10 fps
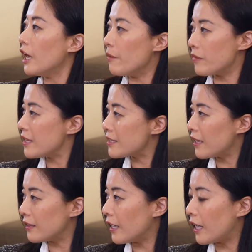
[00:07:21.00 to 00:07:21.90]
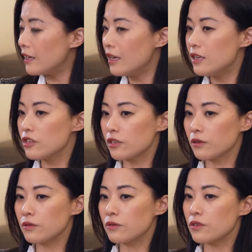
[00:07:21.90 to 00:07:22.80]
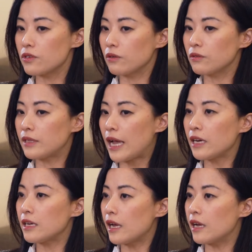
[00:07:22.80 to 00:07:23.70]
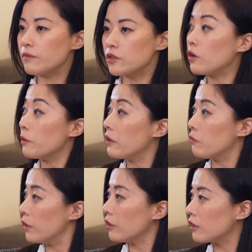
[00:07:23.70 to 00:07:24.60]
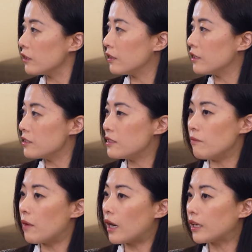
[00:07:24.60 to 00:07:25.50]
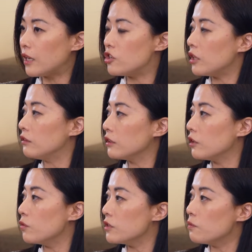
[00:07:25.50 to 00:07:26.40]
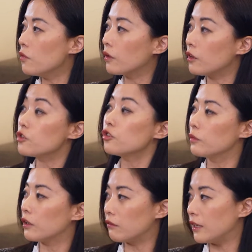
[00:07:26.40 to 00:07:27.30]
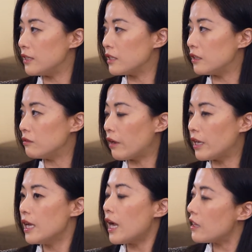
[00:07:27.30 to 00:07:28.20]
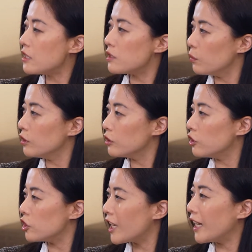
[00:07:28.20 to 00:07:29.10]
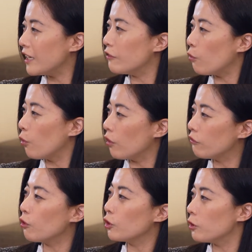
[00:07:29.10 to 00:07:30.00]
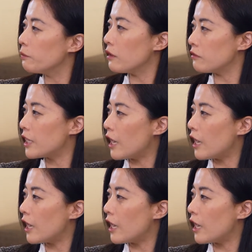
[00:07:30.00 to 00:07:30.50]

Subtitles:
things like that. So that took a bit of work because the market generally was more consumer oriented, right? I think similar to China for a good period of time.